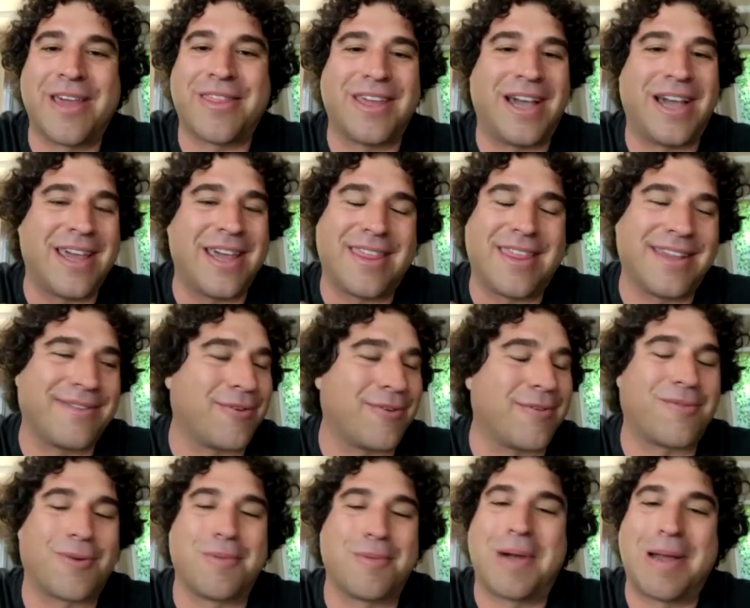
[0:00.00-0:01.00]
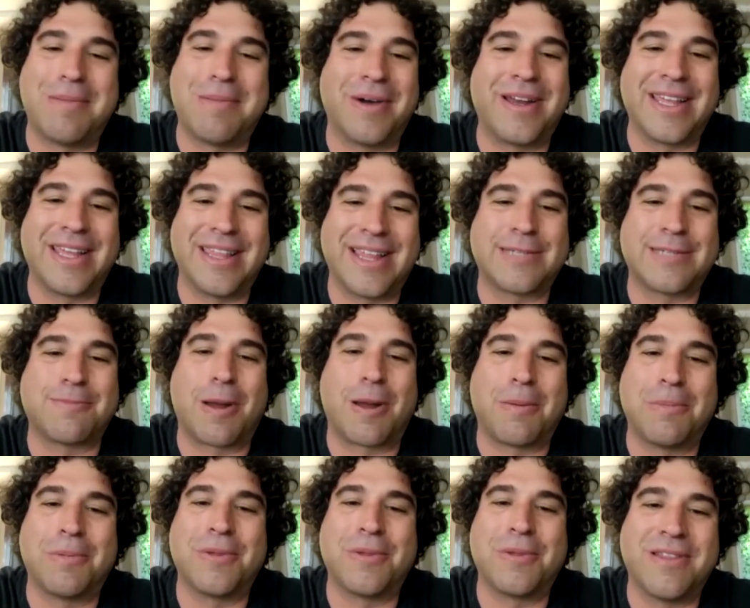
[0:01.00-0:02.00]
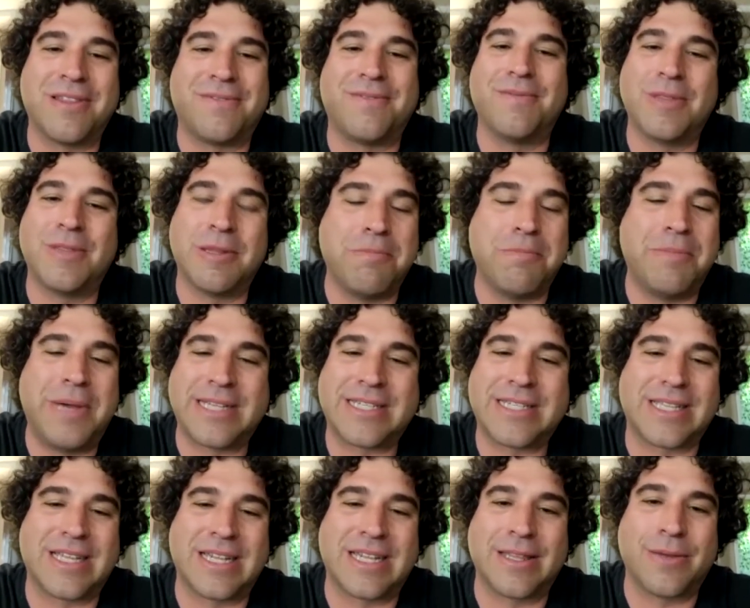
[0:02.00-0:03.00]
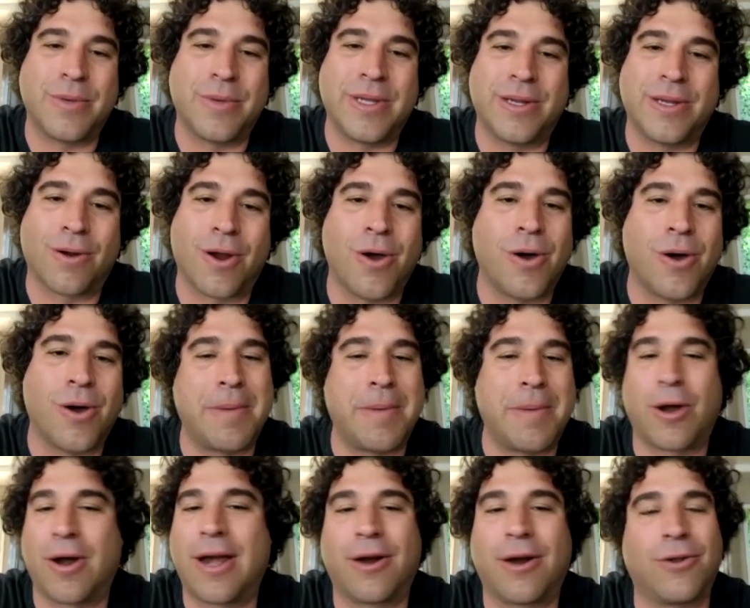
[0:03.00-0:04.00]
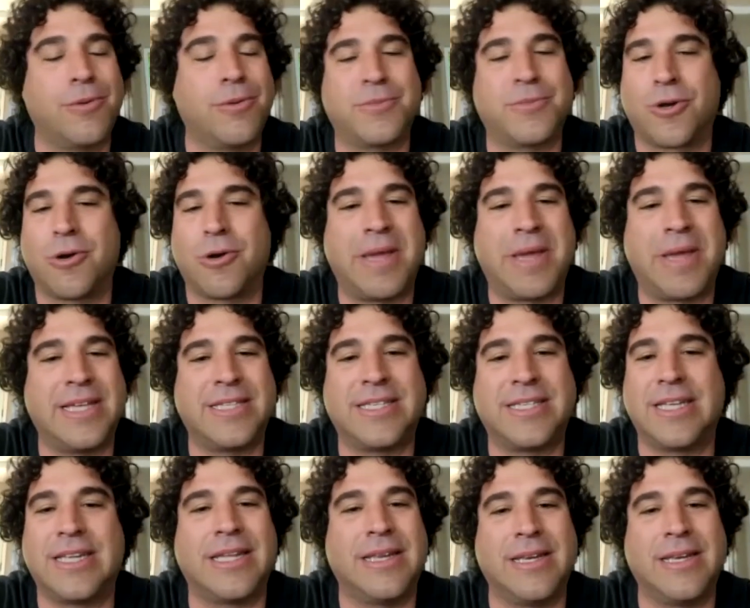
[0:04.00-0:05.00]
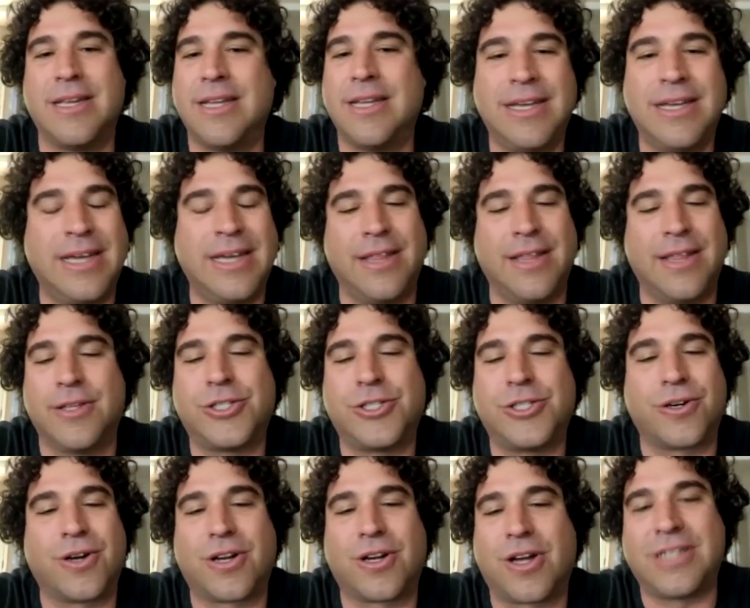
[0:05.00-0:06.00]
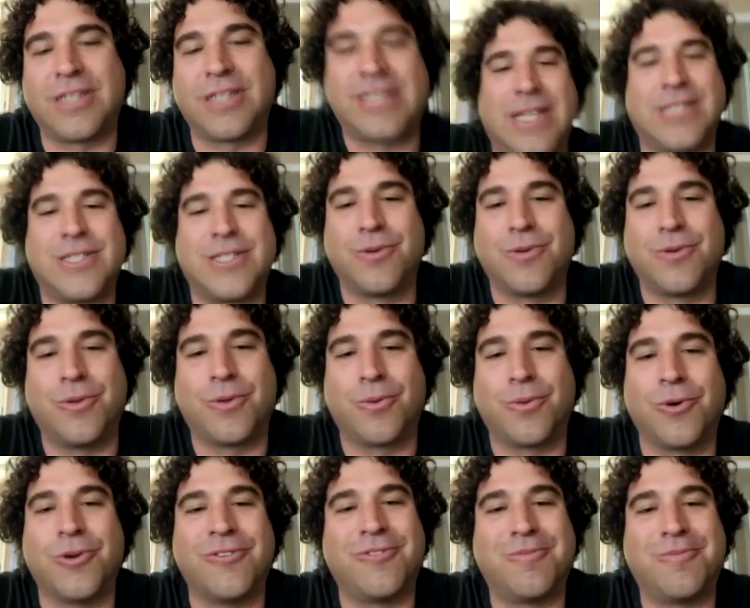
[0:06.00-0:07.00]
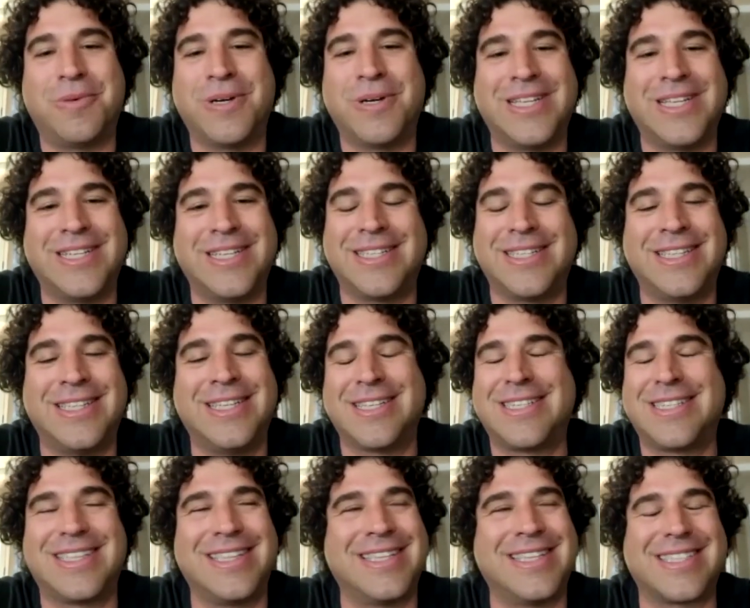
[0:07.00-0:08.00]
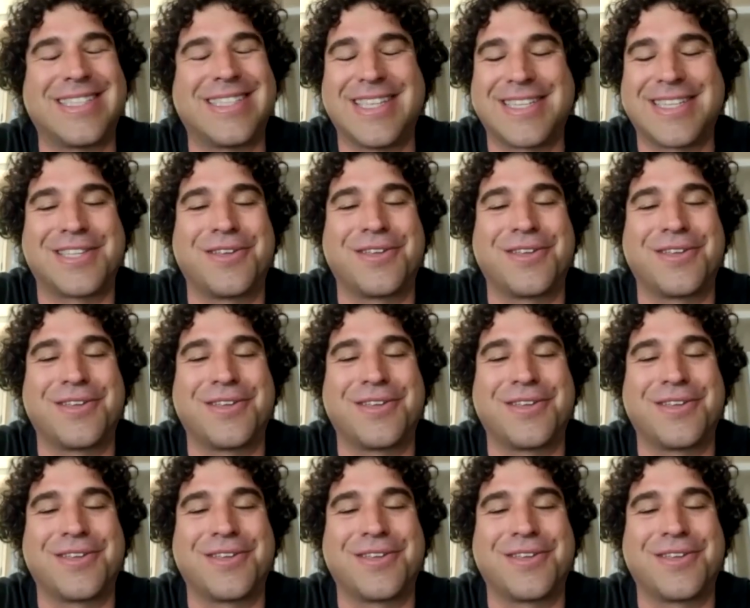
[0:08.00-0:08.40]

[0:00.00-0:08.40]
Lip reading: I think for my money, that's probably the best thing that we grow. I mean, our heirlooms are amazing, and the sugar content's through the roof. But this little